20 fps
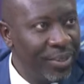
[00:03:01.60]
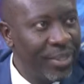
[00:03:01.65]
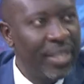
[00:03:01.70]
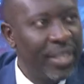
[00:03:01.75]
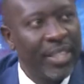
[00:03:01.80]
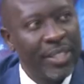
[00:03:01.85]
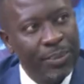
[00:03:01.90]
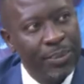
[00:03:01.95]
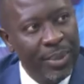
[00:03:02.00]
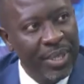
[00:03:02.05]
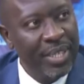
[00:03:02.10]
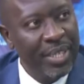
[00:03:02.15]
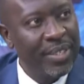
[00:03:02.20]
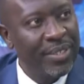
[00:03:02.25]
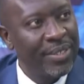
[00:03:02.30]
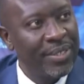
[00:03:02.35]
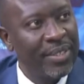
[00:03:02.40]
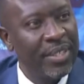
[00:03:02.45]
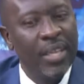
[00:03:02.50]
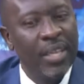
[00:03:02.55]
and
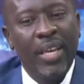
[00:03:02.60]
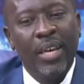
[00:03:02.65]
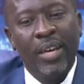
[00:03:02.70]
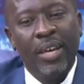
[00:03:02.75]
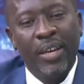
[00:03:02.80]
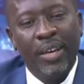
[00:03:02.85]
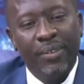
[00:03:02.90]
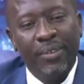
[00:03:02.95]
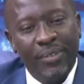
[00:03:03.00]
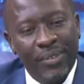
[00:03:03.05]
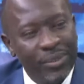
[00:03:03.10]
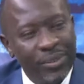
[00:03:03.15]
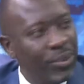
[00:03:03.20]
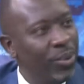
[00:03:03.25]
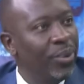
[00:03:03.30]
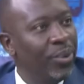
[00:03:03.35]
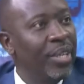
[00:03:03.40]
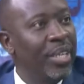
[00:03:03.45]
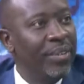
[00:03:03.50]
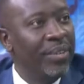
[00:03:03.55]
experience.
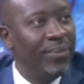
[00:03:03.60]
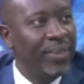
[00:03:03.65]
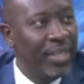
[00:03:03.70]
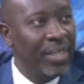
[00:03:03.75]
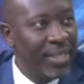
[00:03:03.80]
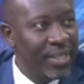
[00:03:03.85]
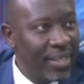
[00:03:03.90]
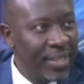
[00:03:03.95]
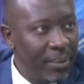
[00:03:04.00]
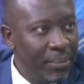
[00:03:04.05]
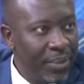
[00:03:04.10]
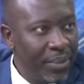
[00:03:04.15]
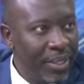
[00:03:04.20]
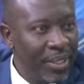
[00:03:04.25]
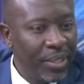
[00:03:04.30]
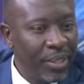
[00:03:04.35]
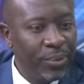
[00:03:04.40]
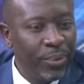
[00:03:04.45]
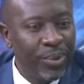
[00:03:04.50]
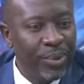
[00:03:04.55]
So if he did something
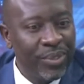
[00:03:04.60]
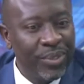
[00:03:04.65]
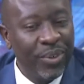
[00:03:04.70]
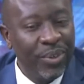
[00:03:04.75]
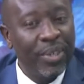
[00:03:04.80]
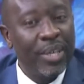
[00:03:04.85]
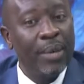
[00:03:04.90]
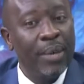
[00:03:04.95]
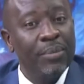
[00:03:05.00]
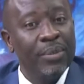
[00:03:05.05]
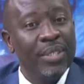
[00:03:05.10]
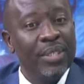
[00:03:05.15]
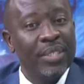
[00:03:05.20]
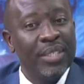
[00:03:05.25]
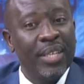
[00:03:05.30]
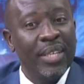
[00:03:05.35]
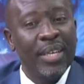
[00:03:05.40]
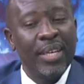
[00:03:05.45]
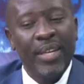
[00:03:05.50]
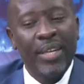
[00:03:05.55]
that was not up to the
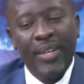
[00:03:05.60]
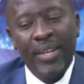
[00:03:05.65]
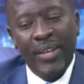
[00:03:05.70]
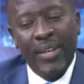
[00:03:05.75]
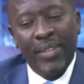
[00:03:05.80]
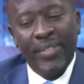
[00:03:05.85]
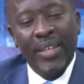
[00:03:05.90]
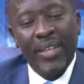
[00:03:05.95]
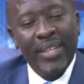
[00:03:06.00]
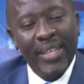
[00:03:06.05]
standard that